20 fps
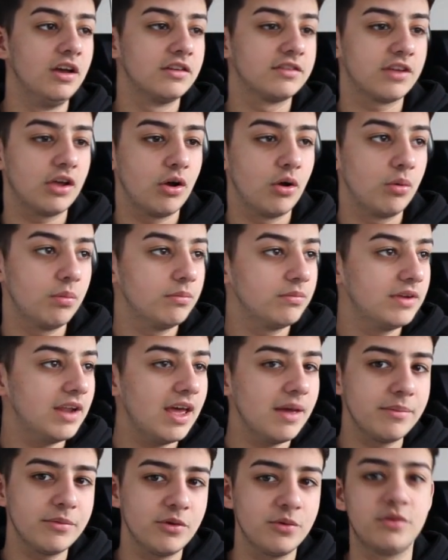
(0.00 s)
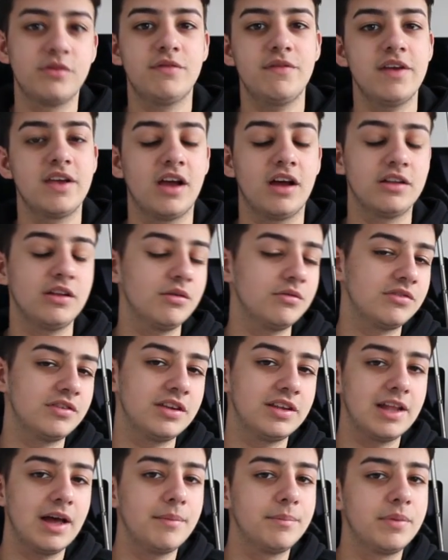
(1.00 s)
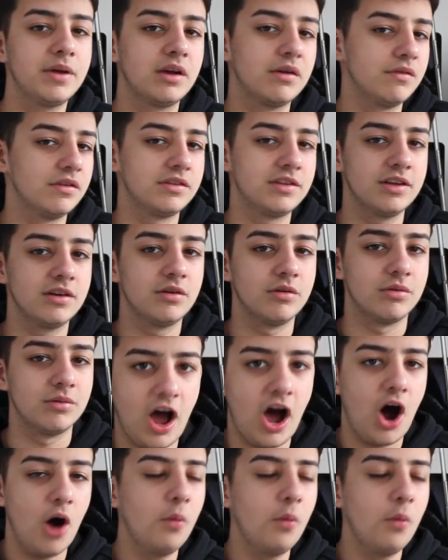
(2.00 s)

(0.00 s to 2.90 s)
So let him do his thing. I don't see that big of a deal.